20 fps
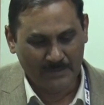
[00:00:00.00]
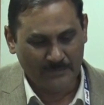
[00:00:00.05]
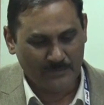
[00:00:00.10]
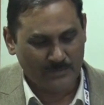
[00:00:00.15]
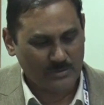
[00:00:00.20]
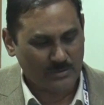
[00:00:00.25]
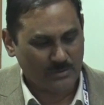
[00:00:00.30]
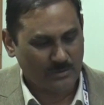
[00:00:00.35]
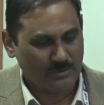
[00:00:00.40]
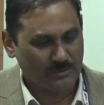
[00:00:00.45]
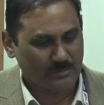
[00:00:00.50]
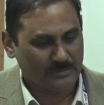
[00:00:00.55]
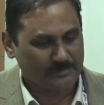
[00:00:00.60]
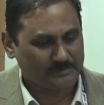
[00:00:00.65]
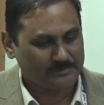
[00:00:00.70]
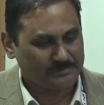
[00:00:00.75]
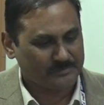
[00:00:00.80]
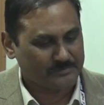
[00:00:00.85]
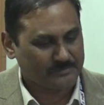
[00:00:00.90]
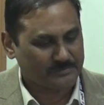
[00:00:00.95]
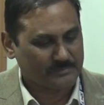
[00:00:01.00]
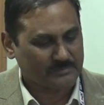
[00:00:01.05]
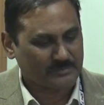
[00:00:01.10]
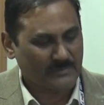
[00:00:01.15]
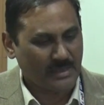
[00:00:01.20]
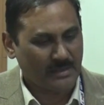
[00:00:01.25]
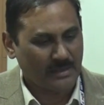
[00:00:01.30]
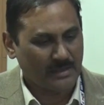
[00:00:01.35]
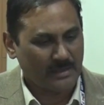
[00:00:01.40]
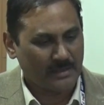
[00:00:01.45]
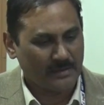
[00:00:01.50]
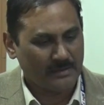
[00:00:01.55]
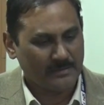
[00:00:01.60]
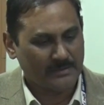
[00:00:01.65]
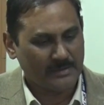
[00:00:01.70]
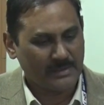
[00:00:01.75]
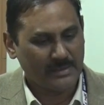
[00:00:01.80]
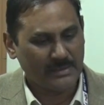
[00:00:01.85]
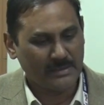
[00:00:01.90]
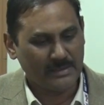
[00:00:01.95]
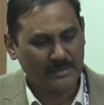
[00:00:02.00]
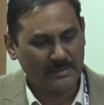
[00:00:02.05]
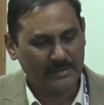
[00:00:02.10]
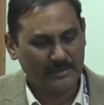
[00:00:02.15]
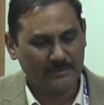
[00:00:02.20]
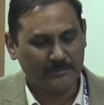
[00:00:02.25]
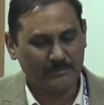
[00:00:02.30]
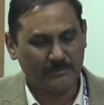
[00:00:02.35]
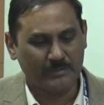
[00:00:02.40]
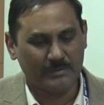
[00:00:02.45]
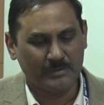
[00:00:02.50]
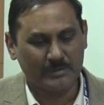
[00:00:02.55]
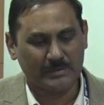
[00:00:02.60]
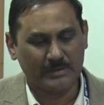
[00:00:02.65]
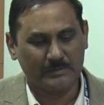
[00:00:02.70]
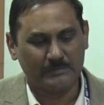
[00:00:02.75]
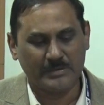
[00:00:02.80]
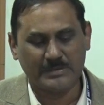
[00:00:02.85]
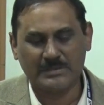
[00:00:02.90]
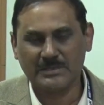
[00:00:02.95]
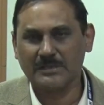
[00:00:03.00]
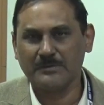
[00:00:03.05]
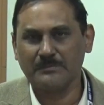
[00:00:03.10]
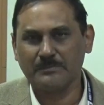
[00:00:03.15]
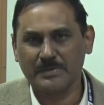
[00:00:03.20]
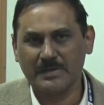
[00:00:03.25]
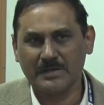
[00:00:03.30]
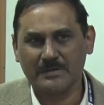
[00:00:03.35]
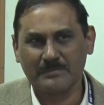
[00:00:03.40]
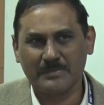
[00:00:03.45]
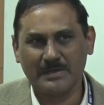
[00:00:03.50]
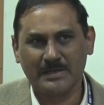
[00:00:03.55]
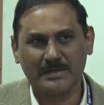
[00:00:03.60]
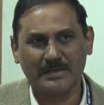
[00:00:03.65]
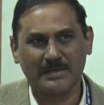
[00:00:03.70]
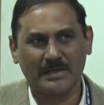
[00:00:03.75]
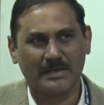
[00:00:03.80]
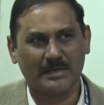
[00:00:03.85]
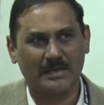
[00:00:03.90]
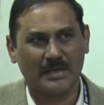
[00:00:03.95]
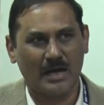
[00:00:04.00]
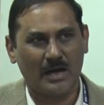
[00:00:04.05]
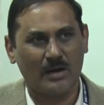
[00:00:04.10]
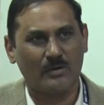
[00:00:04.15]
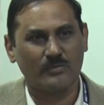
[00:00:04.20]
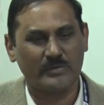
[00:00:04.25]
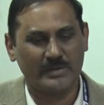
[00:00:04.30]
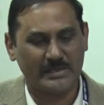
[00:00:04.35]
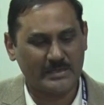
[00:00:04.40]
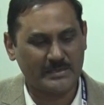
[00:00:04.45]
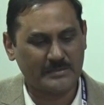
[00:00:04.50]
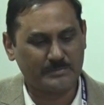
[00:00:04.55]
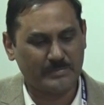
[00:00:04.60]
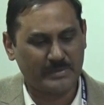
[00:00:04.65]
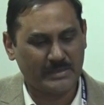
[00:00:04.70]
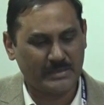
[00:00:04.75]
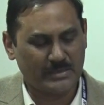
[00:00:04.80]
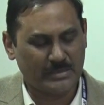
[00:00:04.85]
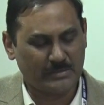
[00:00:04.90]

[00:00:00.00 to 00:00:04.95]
So the visual impairment and how it has been